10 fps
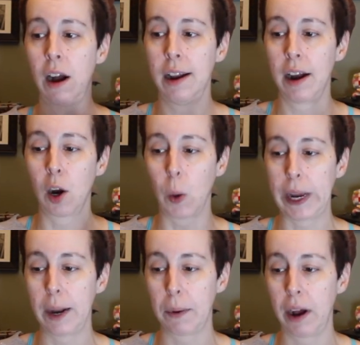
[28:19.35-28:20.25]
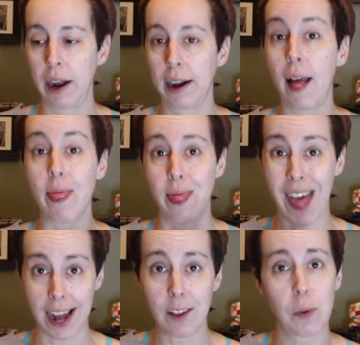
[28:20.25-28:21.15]
on a Korean product,
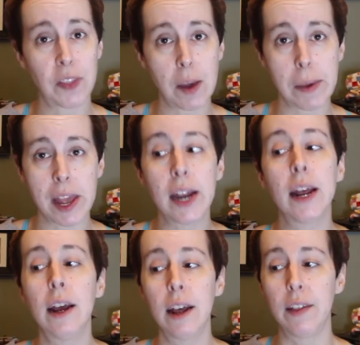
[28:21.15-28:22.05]
that is what they mean.